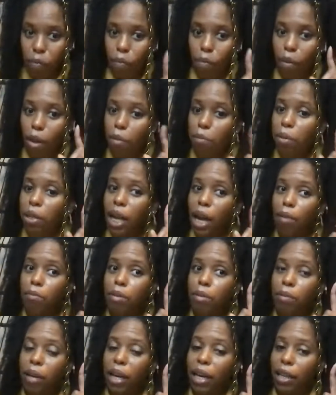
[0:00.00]
But I'll be
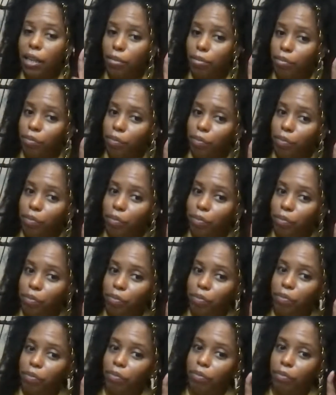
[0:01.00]
back.
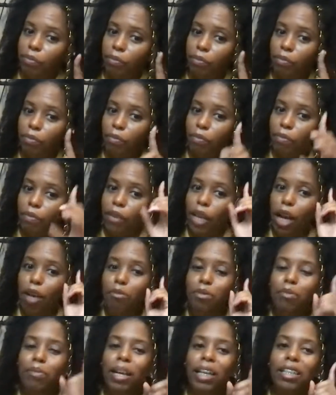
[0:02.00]
I'll be
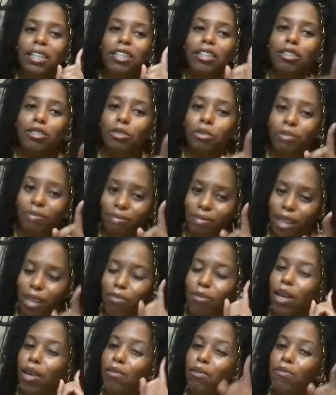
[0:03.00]
back soon. I'm
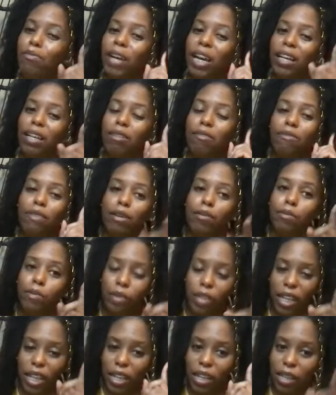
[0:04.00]
coming back in
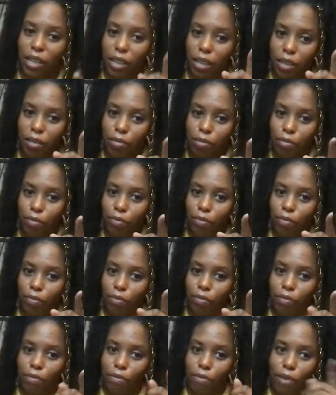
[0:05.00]
February.
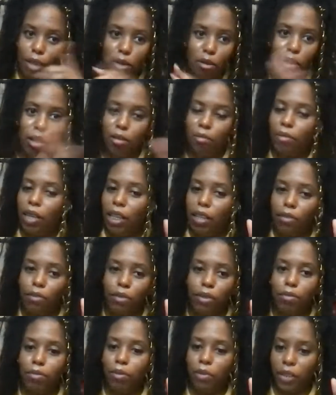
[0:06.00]
I'm coming back in
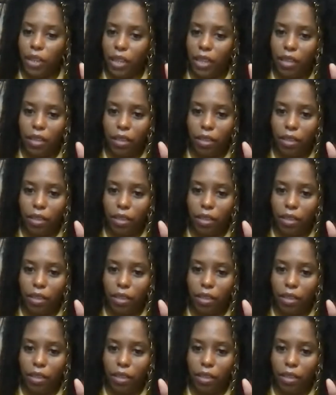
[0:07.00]
February.